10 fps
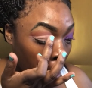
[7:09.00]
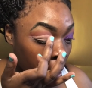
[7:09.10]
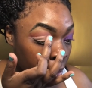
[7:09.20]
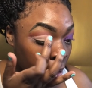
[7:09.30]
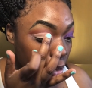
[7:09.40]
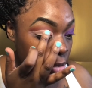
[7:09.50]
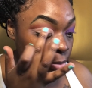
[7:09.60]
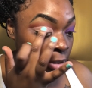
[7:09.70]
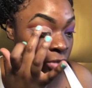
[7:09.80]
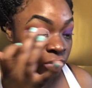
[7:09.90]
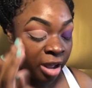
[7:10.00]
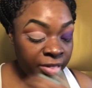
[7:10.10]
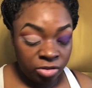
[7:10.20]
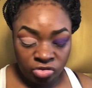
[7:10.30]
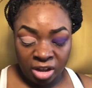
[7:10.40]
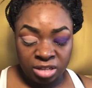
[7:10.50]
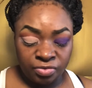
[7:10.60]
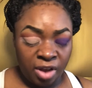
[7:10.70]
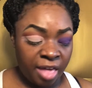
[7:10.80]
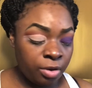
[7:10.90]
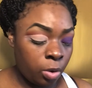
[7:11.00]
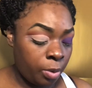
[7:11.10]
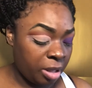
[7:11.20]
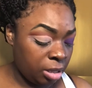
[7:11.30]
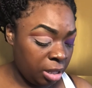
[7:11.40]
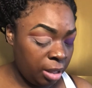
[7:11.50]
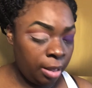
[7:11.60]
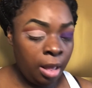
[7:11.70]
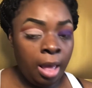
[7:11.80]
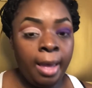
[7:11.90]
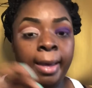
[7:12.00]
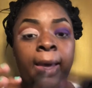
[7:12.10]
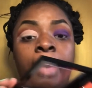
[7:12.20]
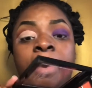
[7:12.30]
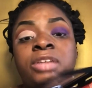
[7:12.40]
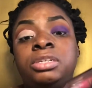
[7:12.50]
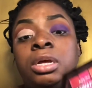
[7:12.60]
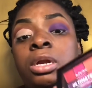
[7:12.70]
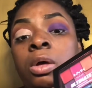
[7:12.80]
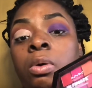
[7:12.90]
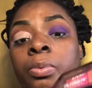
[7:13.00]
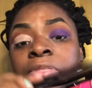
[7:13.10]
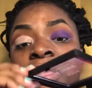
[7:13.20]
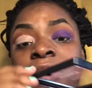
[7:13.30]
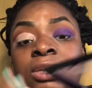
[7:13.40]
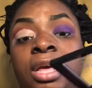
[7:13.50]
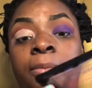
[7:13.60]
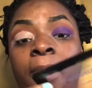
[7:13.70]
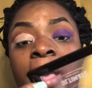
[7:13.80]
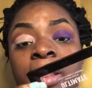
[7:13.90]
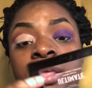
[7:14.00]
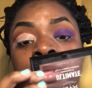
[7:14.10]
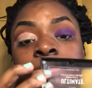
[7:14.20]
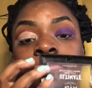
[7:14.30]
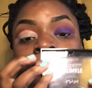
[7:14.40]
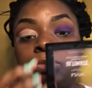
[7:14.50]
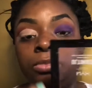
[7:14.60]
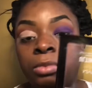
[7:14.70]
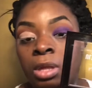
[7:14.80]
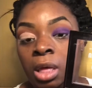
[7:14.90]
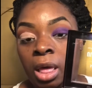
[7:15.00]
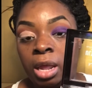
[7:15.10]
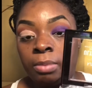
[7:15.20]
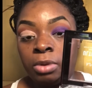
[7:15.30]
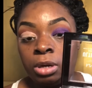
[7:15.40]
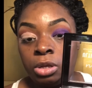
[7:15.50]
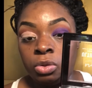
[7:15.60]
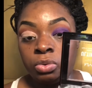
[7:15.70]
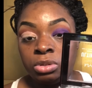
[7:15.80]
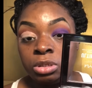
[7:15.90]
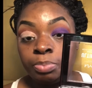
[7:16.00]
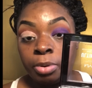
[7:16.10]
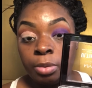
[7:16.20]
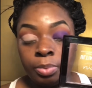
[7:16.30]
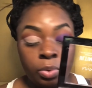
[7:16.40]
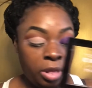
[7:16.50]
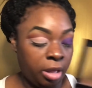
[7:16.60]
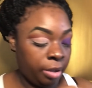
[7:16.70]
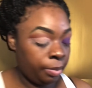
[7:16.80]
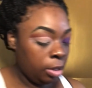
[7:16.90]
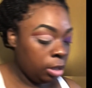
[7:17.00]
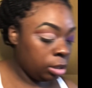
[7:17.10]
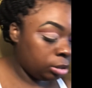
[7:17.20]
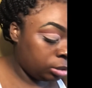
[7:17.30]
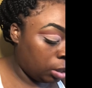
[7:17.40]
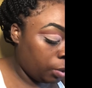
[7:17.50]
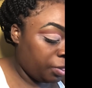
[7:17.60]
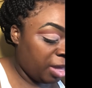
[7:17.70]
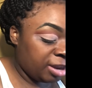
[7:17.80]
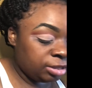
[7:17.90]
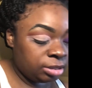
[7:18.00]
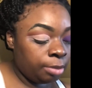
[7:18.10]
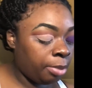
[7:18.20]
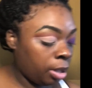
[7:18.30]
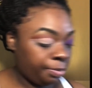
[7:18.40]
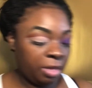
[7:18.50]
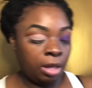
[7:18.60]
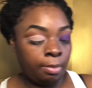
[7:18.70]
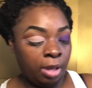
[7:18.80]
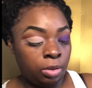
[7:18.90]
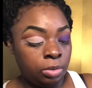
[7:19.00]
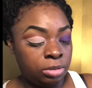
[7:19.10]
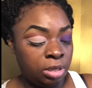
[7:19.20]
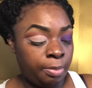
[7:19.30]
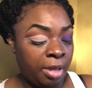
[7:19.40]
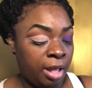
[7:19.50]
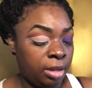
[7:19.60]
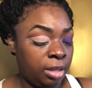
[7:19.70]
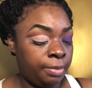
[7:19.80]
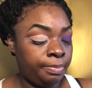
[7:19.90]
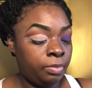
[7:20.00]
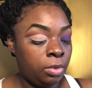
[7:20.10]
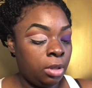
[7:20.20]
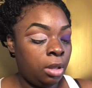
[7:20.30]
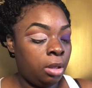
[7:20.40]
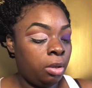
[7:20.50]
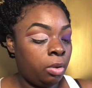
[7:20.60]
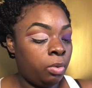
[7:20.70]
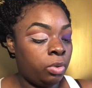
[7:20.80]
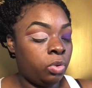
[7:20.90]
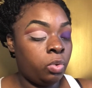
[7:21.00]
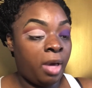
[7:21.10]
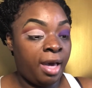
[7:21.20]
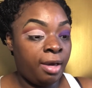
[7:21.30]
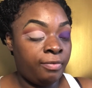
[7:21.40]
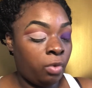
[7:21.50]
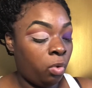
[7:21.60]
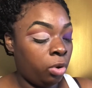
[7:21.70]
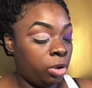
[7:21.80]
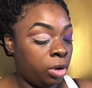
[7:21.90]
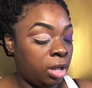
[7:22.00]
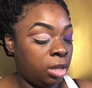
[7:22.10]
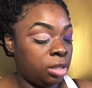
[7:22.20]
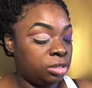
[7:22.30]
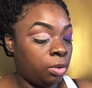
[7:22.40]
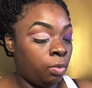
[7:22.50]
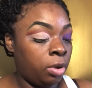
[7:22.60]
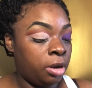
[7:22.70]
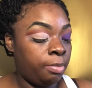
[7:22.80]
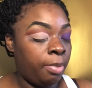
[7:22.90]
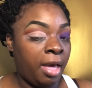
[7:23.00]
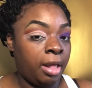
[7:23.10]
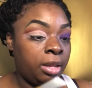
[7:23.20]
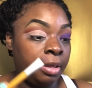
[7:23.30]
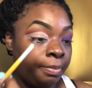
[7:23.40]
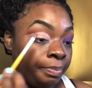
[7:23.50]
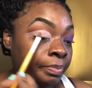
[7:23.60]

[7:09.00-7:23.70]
I think it's pretty dry. This dries rather quickly. I'm actually gonna go in with the same palette and I'm gonna use this purple here. So that is the bomb thing about using a palette. You have all your colors in one palette.